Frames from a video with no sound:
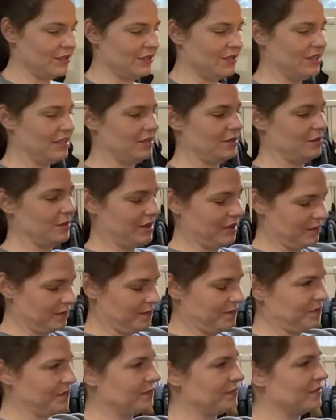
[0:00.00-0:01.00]
this one,
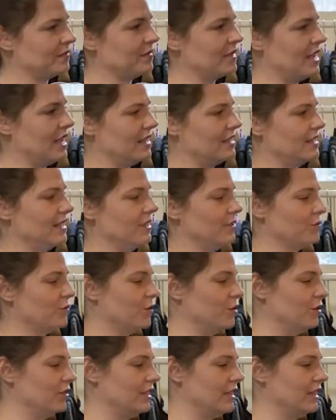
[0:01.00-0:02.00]
as I
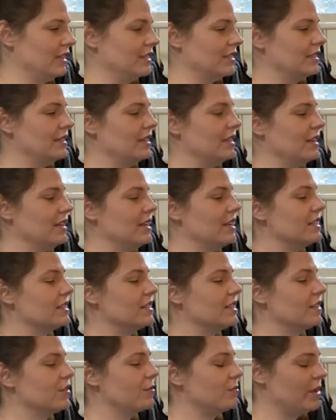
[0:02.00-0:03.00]
unroll it, is
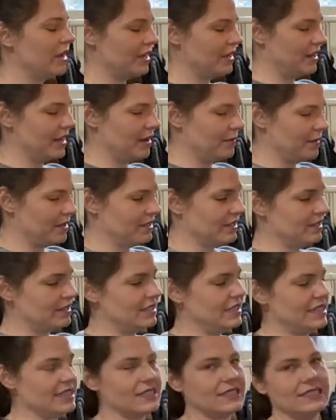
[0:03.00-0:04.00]
another button up. This is
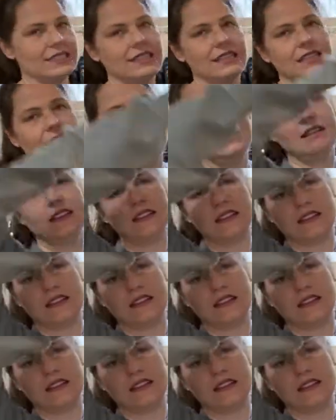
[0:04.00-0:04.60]
DC